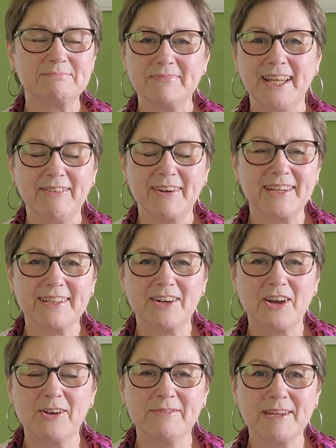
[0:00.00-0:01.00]
Anyway,
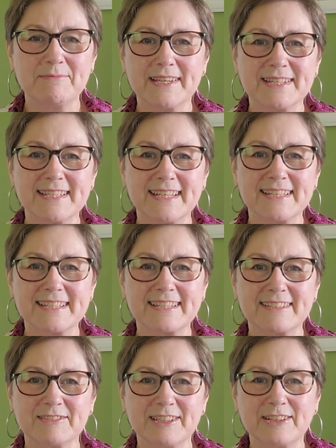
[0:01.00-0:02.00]
I hope that makes
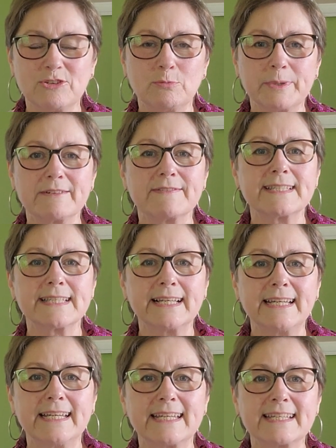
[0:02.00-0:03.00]
sense. A little bit of
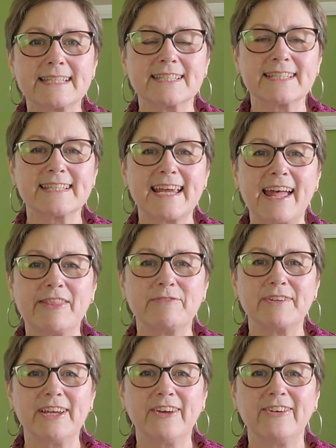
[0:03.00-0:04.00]
silliness to start the
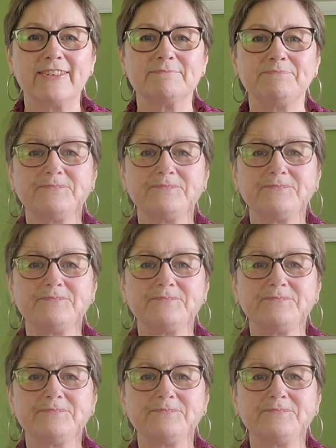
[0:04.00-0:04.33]
video.